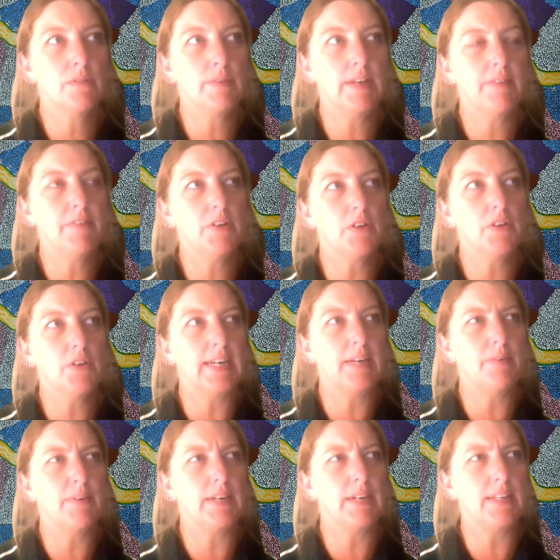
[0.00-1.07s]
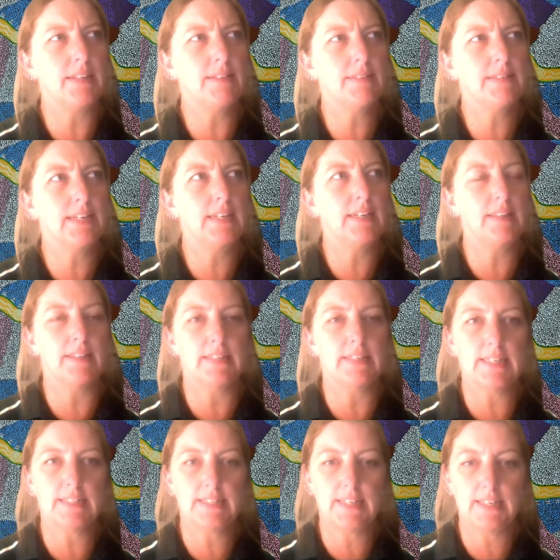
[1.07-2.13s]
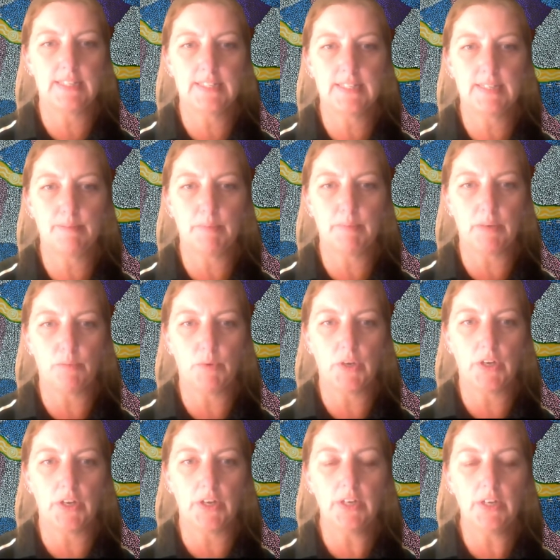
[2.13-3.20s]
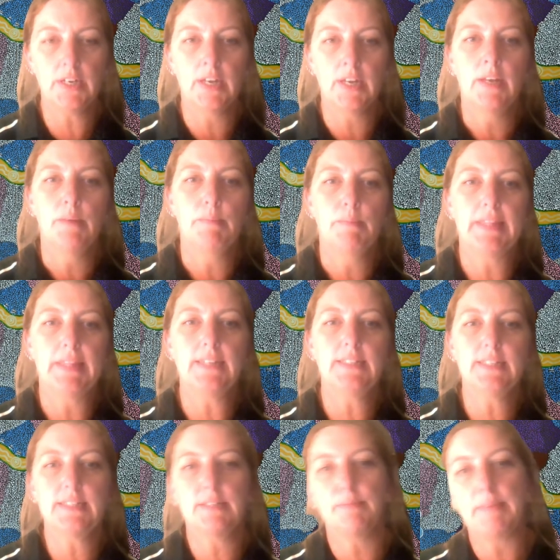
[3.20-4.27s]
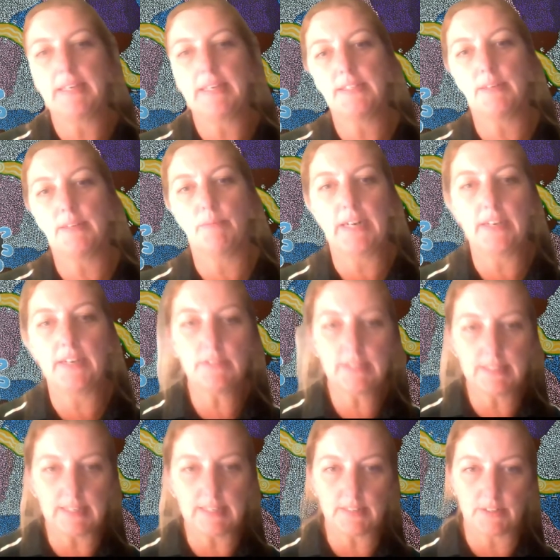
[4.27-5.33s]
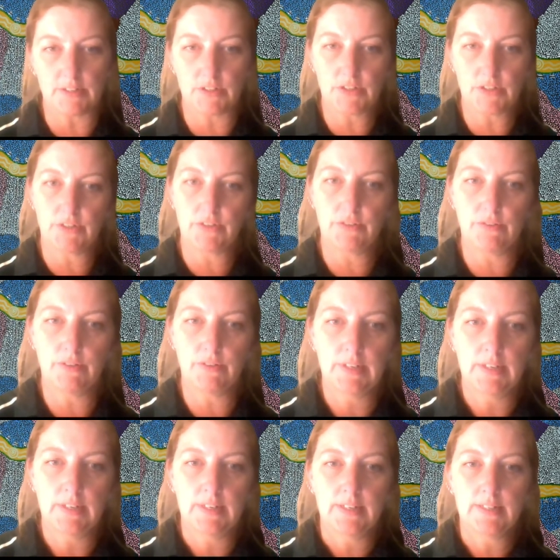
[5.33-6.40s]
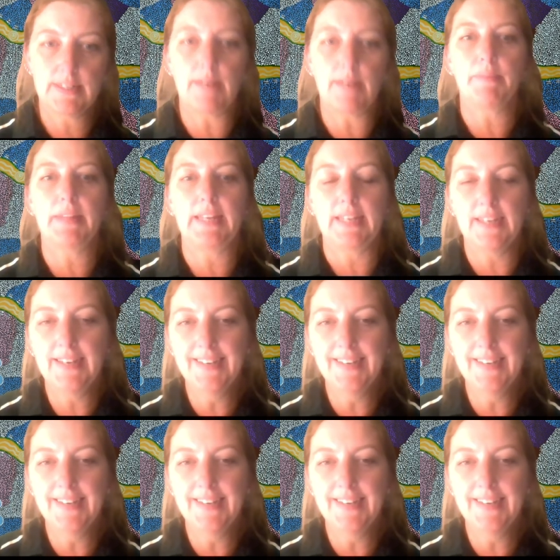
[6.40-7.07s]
We haven't got anyone in Sydney that does any similar work, but that doesn't mean someone else doesn't do something.